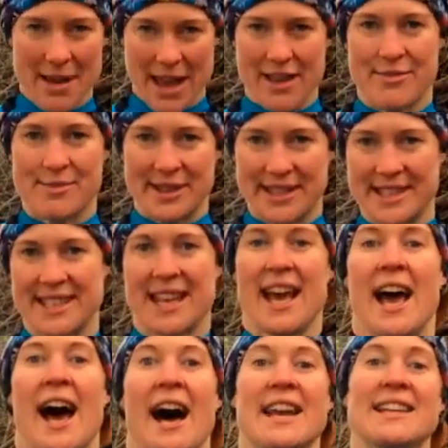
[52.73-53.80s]
pavements,
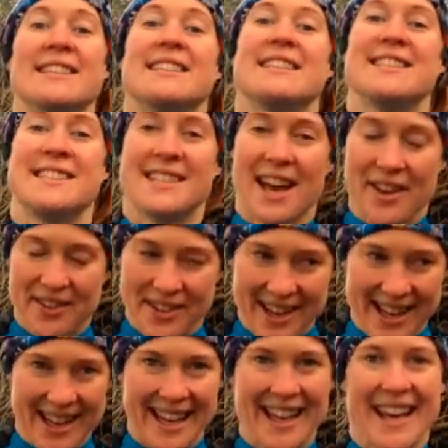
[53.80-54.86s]
and it's
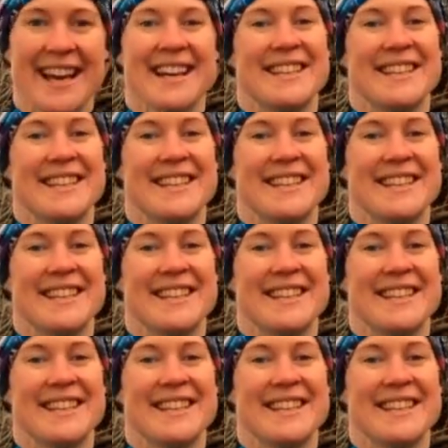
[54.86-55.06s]
definitely,